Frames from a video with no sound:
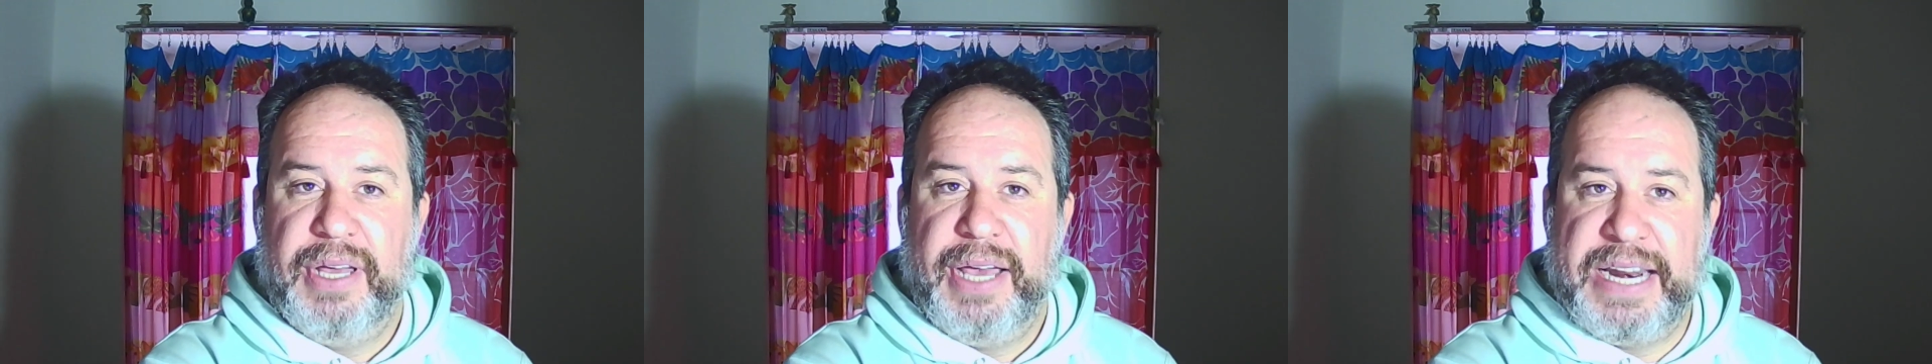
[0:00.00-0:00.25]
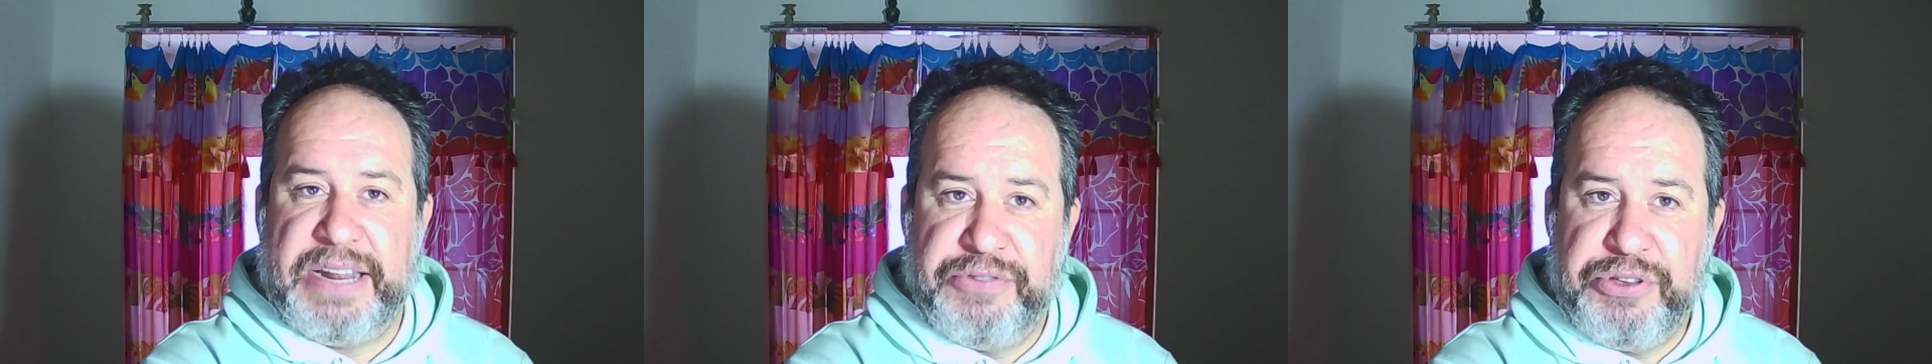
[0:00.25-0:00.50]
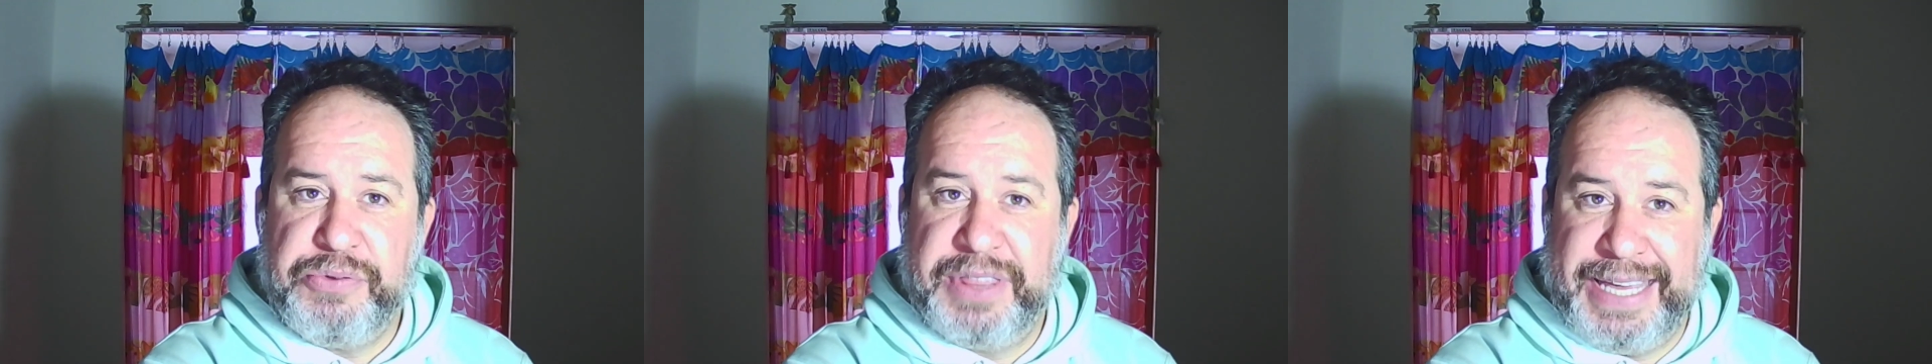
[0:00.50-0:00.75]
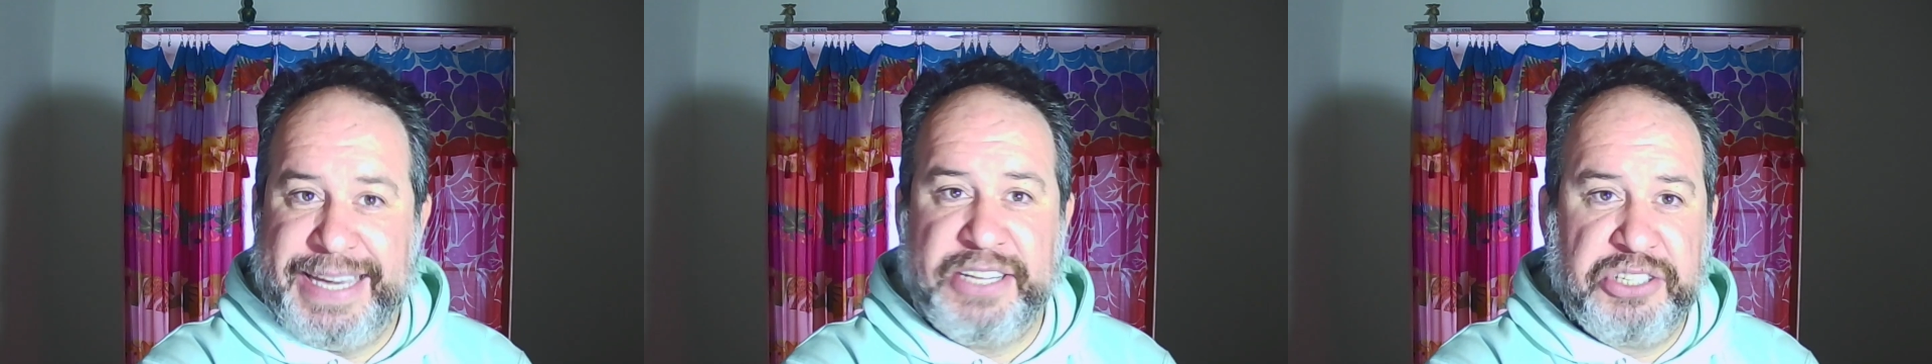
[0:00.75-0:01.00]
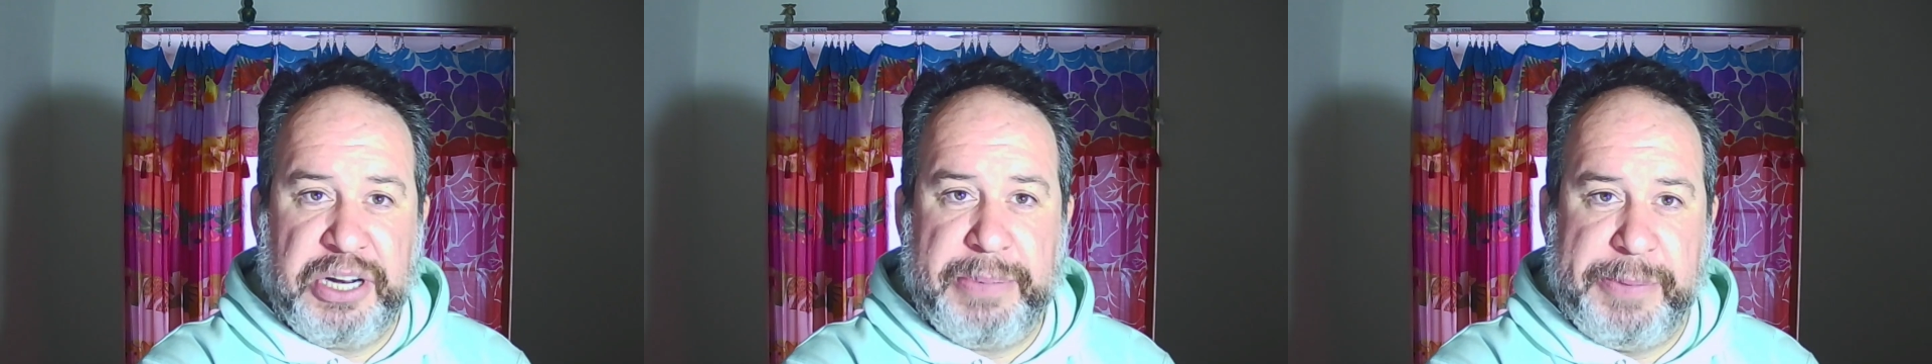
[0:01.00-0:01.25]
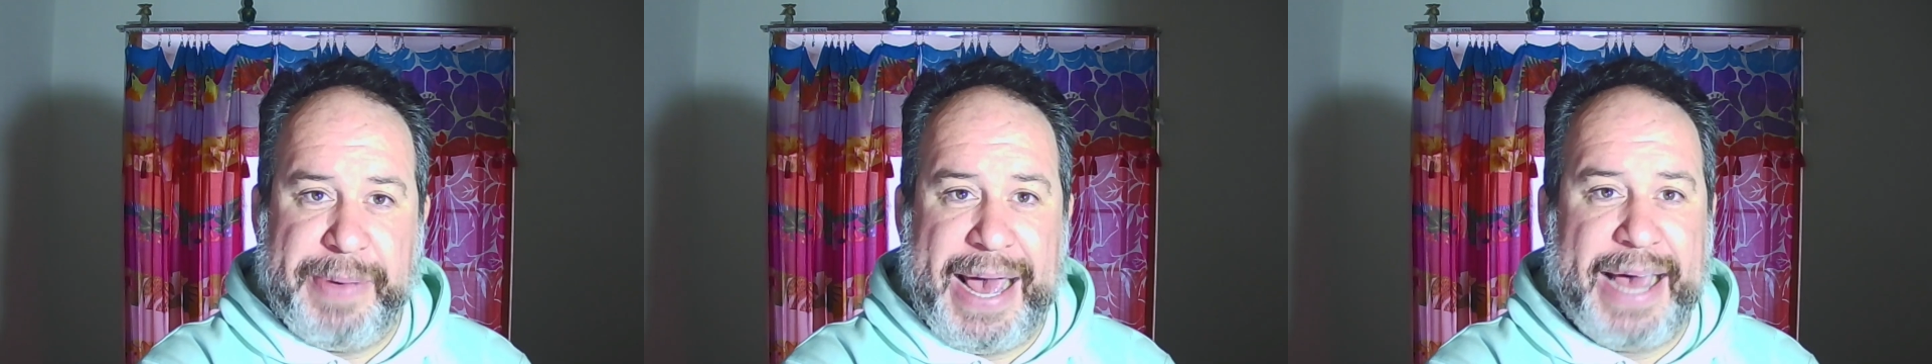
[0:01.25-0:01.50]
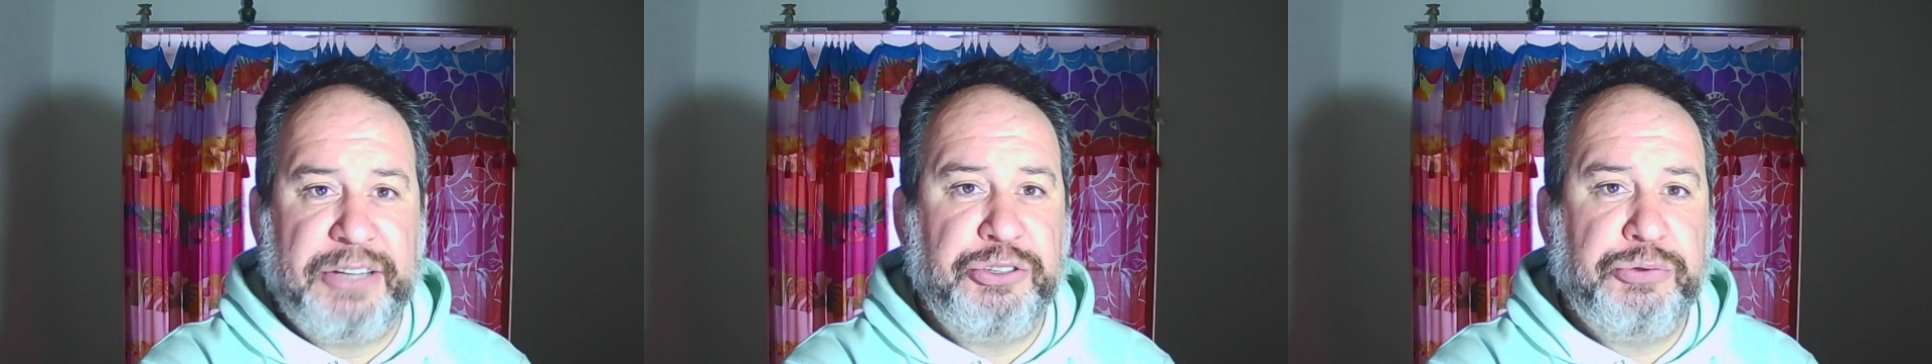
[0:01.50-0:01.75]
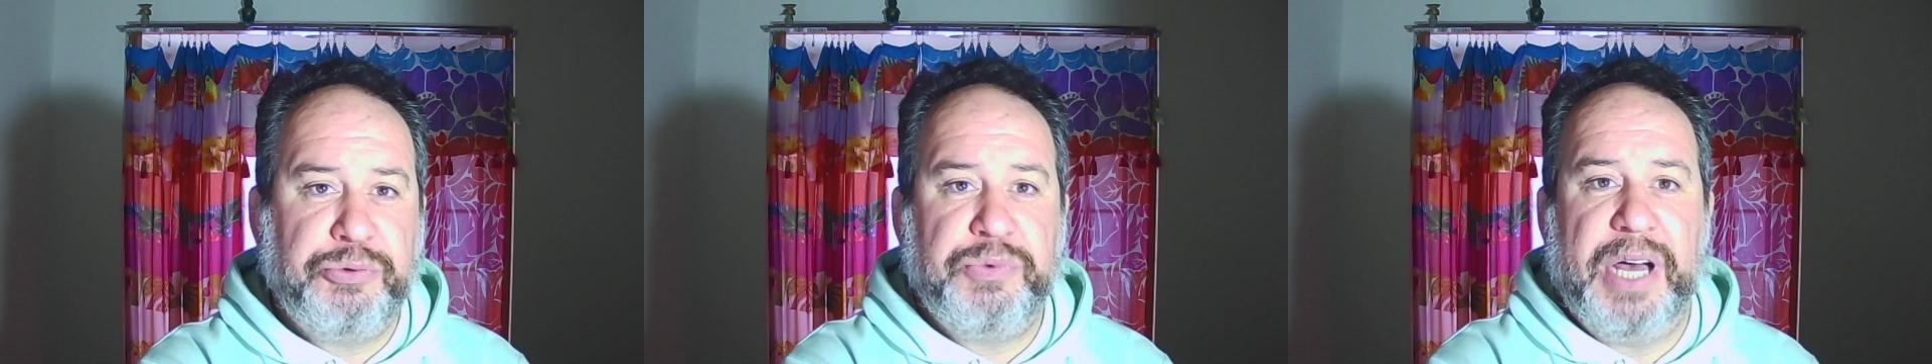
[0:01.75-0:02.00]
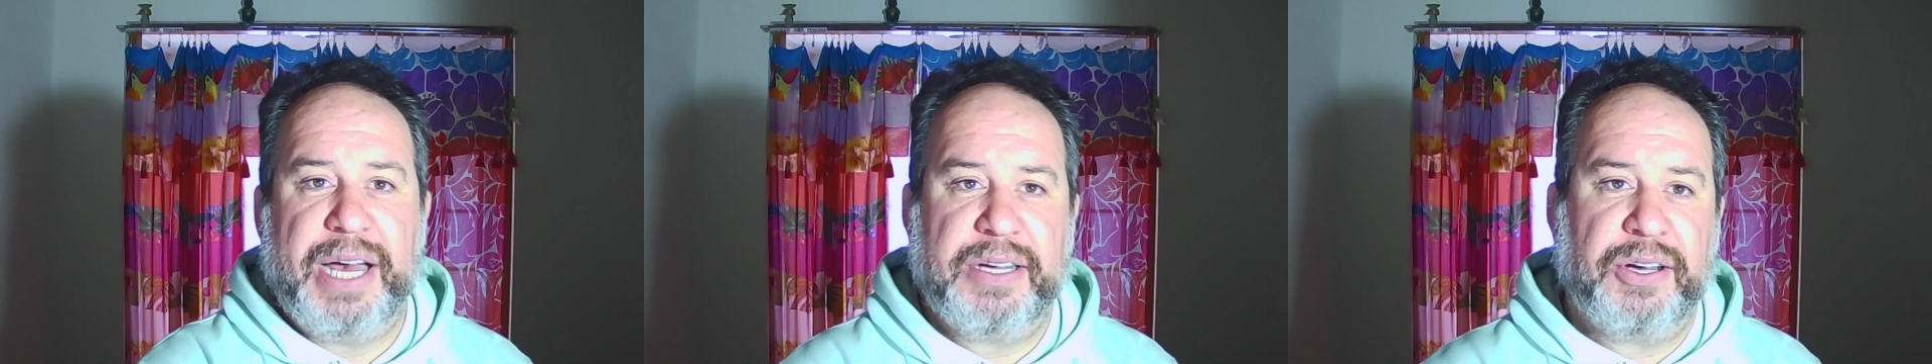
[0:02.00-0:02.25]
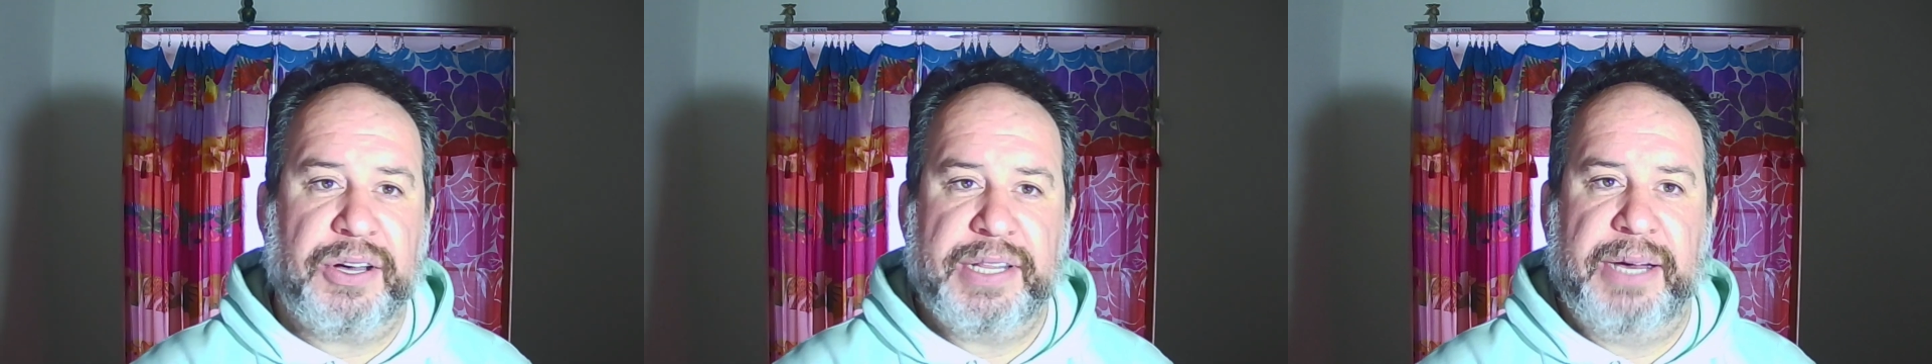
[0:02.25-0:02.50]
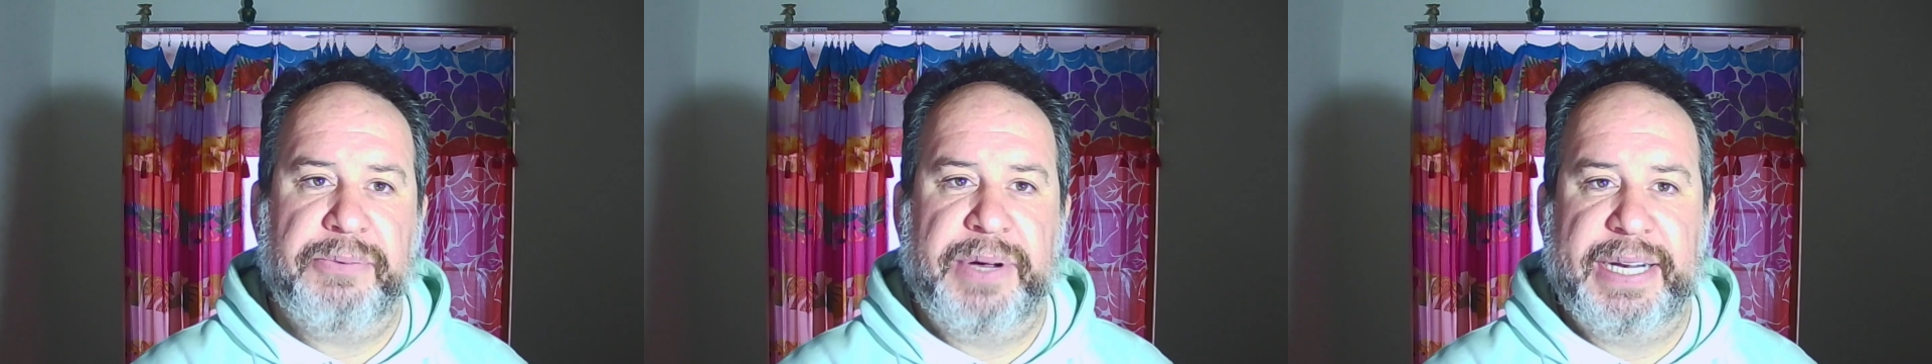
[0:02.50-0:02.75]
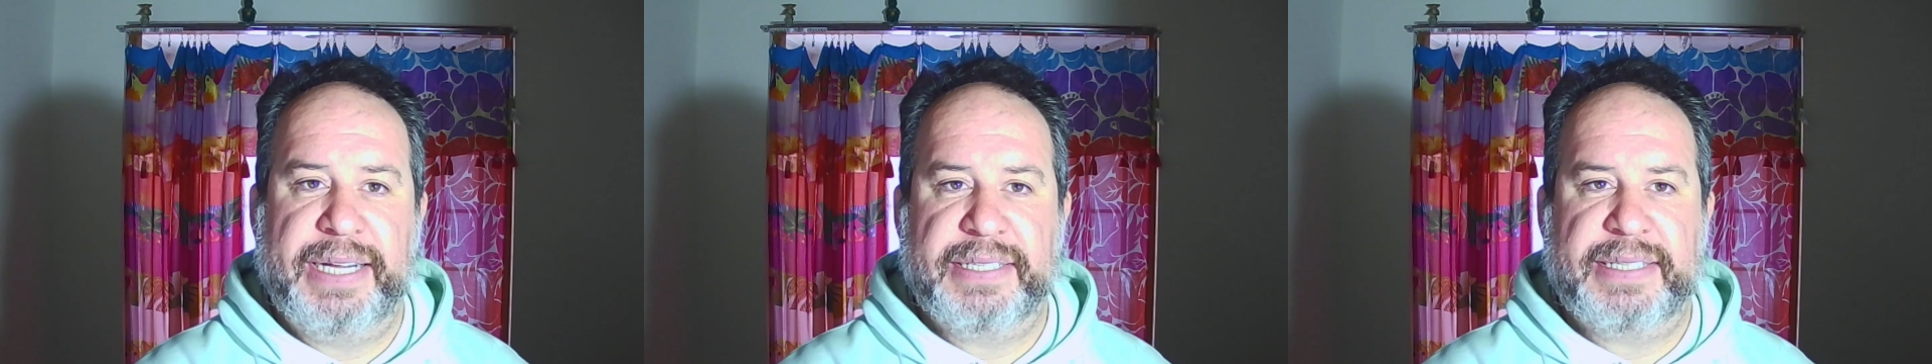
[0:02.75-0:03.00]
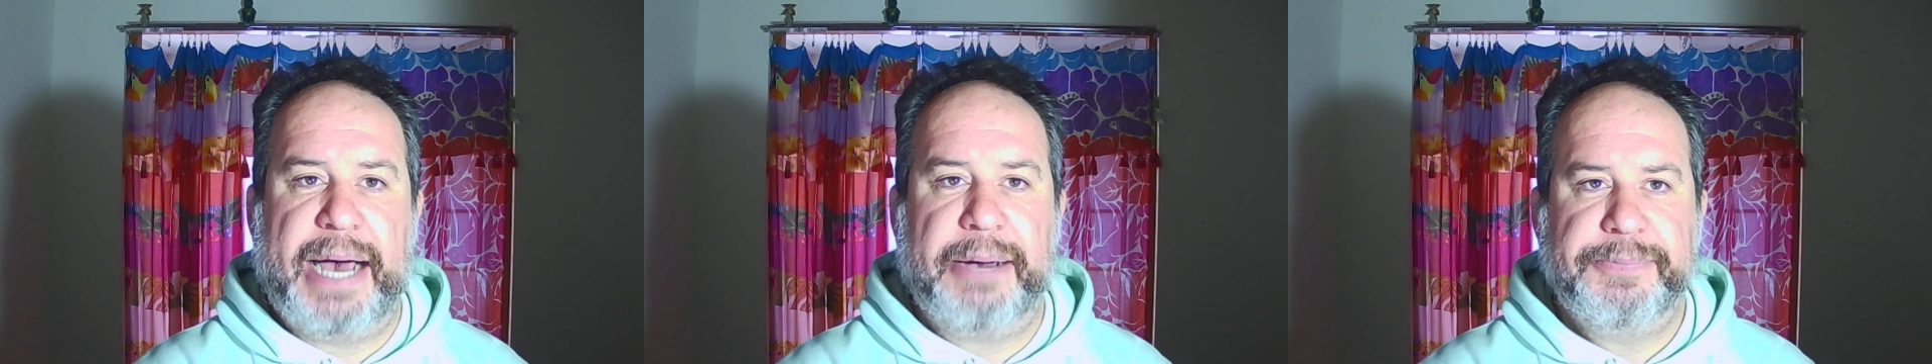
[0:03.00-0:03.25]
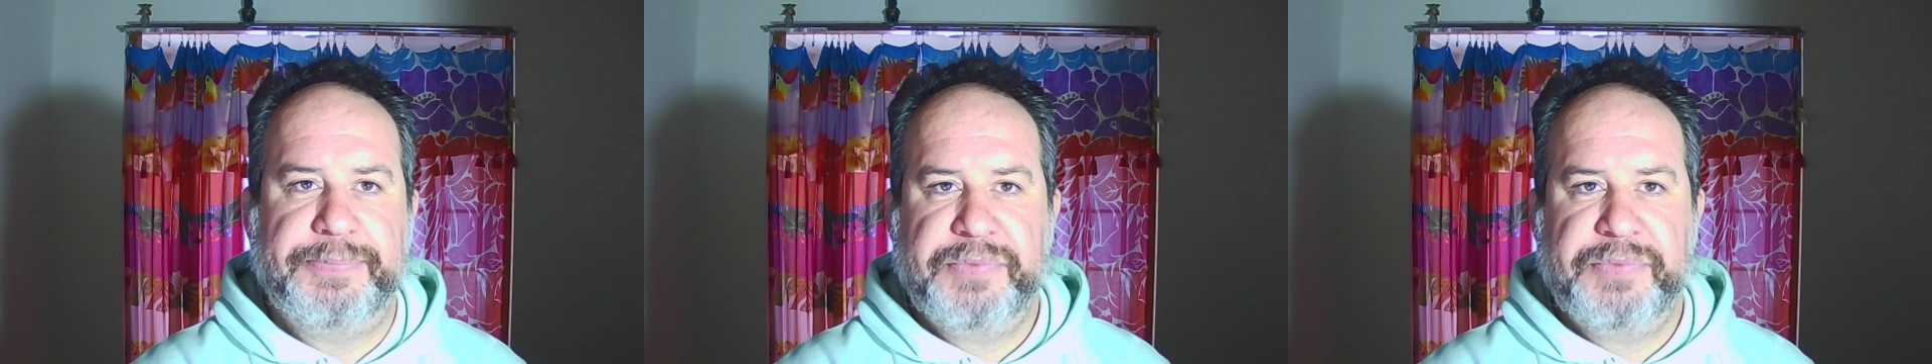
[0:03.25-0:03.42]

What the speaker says: And if you think it's going to be bad, you do not call that witness. Now,